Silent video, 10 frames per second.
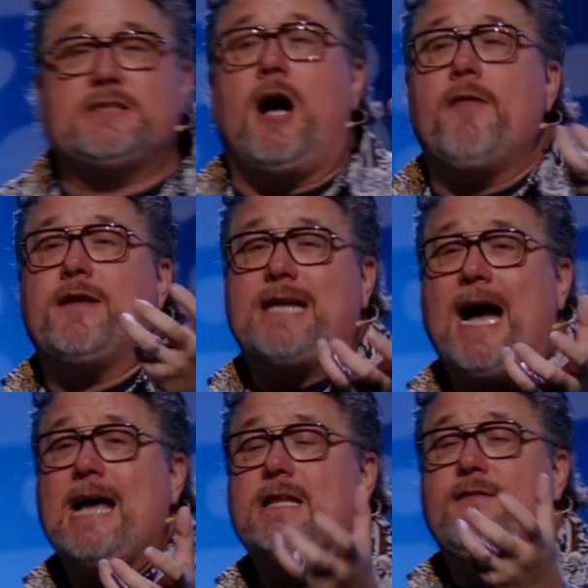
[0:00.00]
he saw the
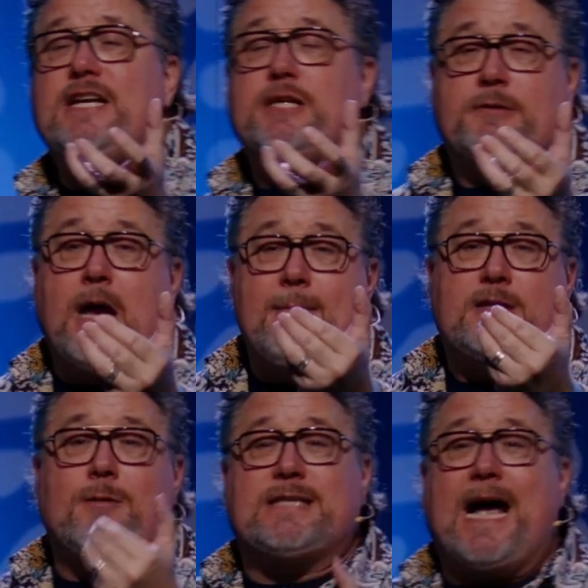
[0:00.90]
tithe of Egypt
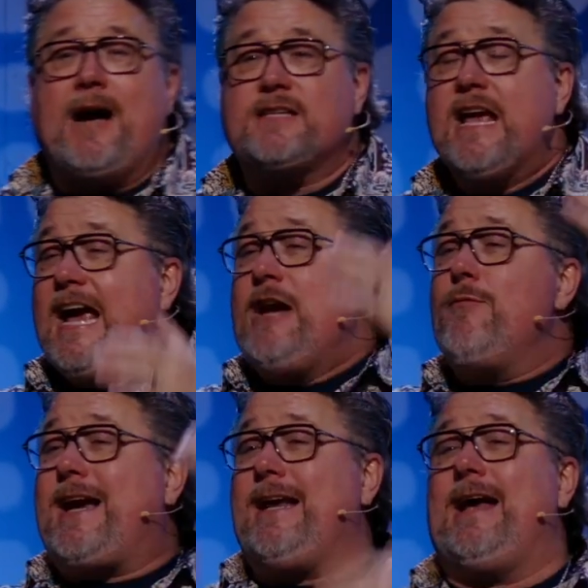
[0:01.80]
coming to his house, he
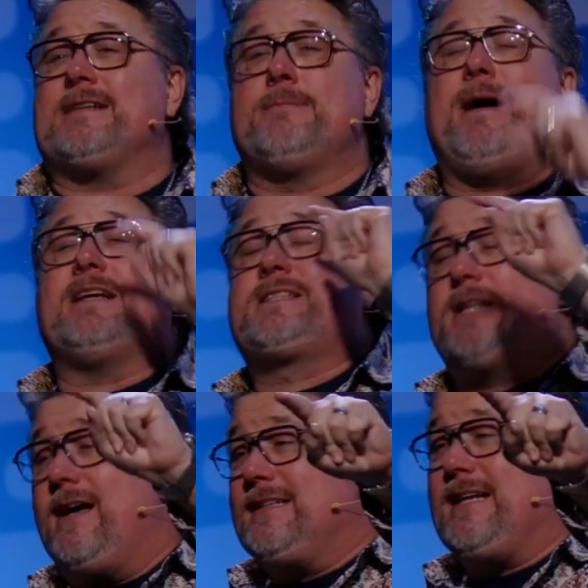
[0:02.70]
recognized, my
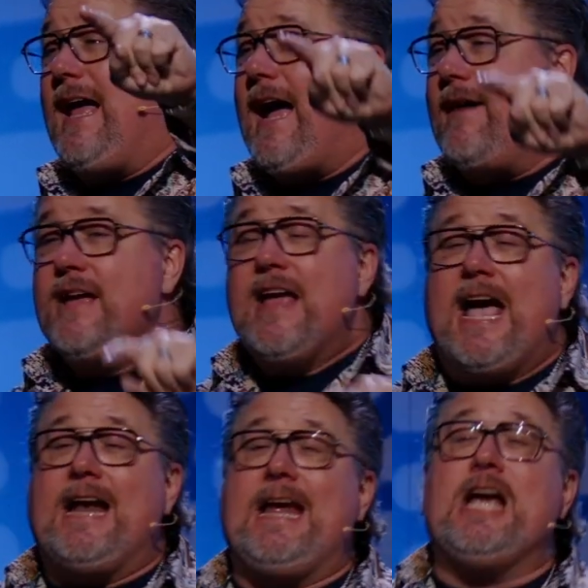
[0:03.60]
son is alive,
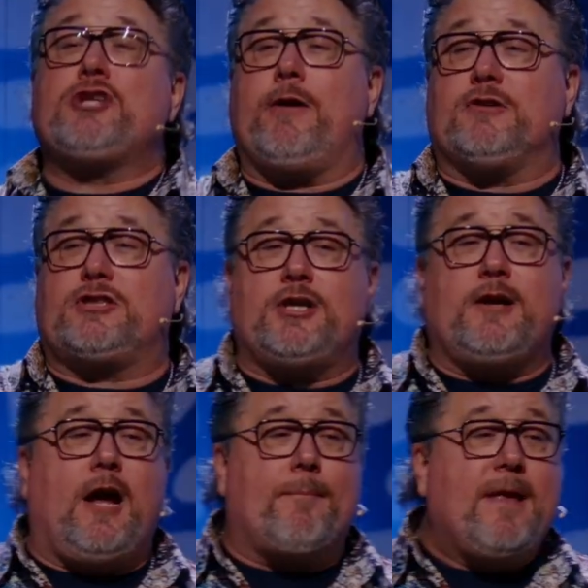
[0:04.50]
and Israel
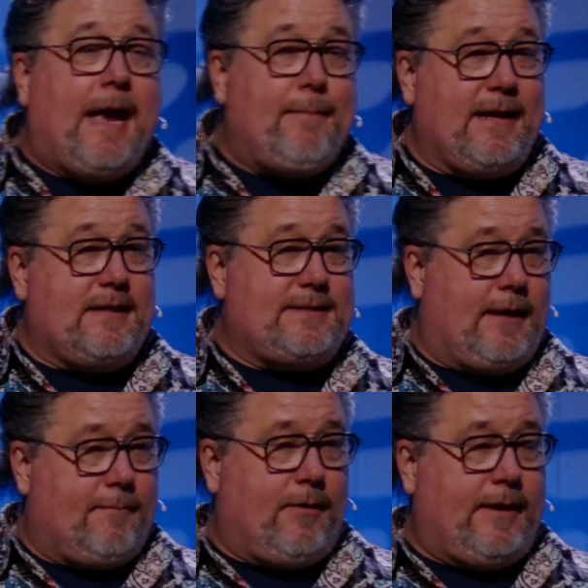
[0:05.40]
stood up and began to
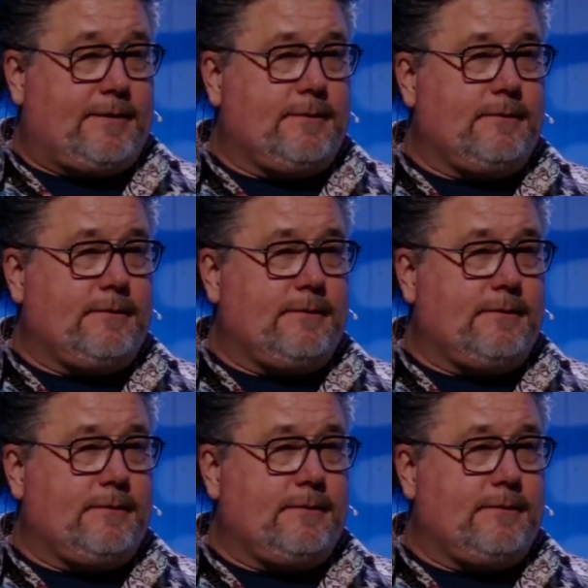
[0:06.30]
celebrate.